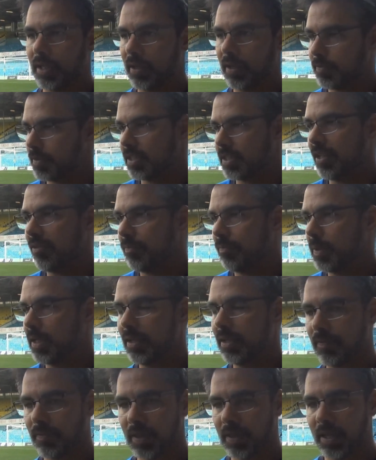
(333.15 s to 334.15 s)
They have
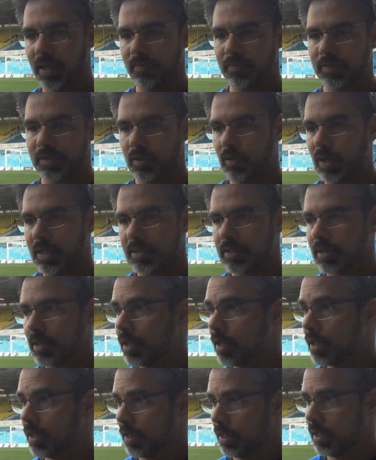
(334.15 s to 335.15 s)
self-belief. They have trust
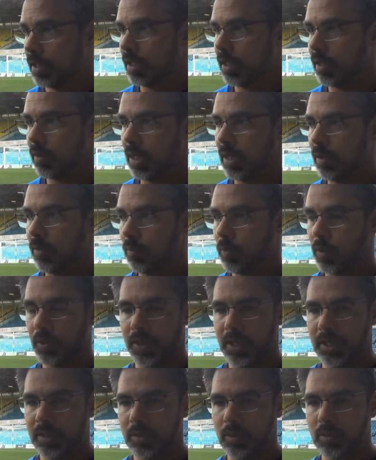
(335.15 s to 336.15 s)
in
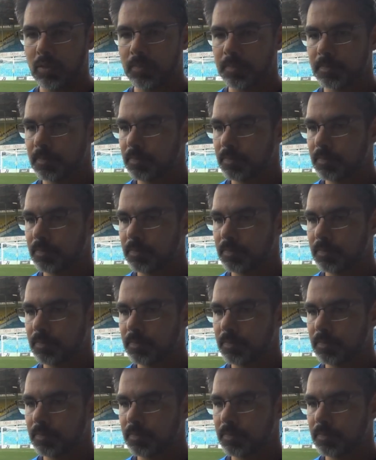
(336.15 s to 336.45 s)
what they do,